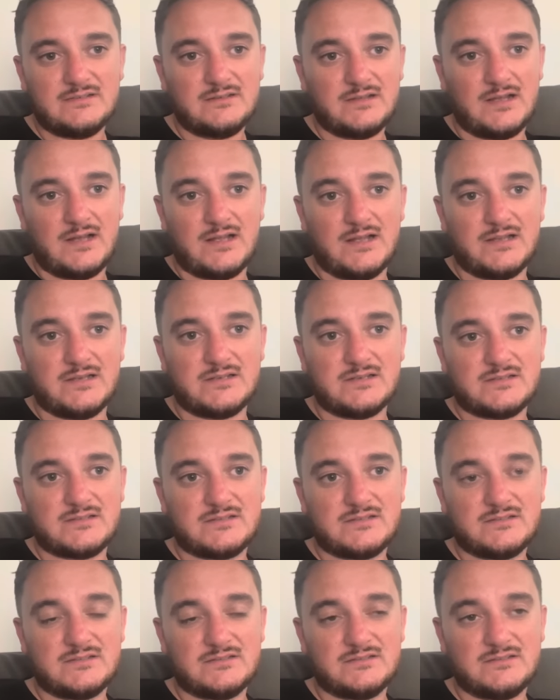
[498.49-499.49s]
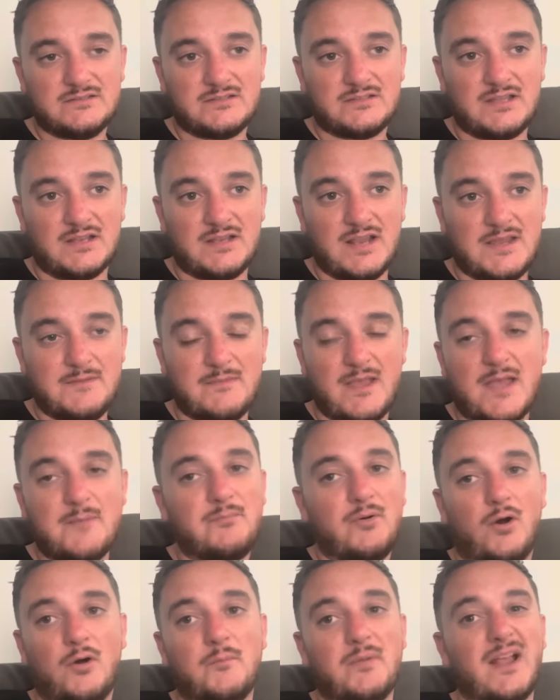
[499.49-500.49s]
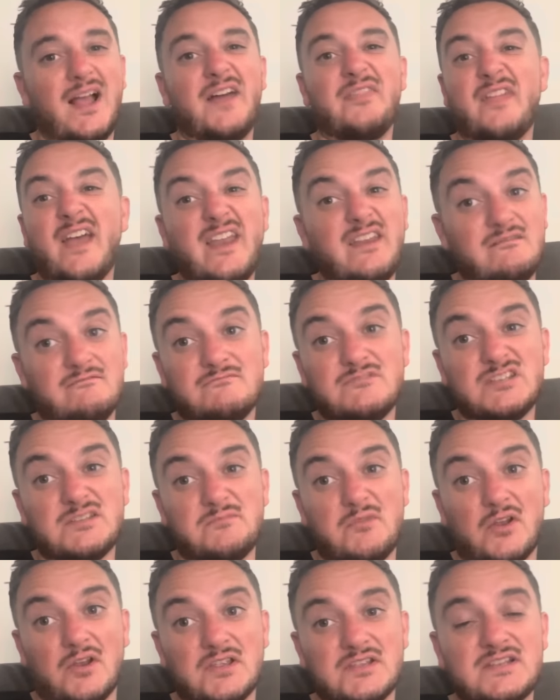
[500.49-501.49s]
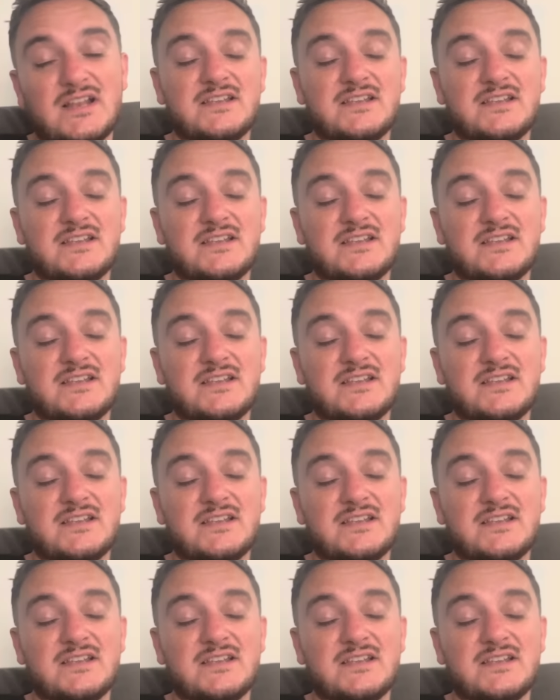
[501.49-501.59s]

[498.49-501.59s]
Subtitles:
and the nightmare part began then, to be honest.